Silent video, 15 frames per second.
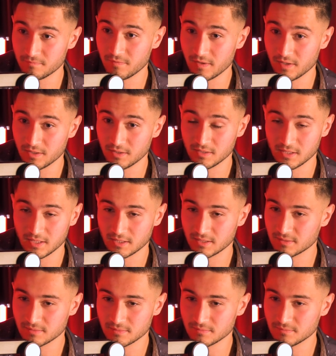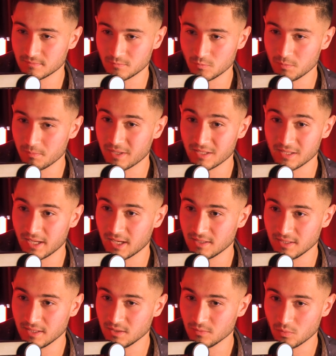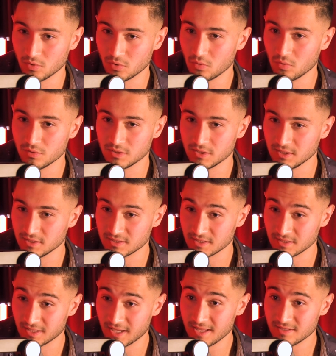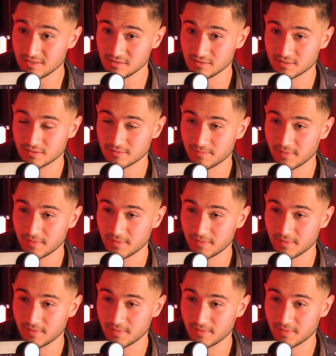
very like, we barely had any work. All the gigs got cancelled.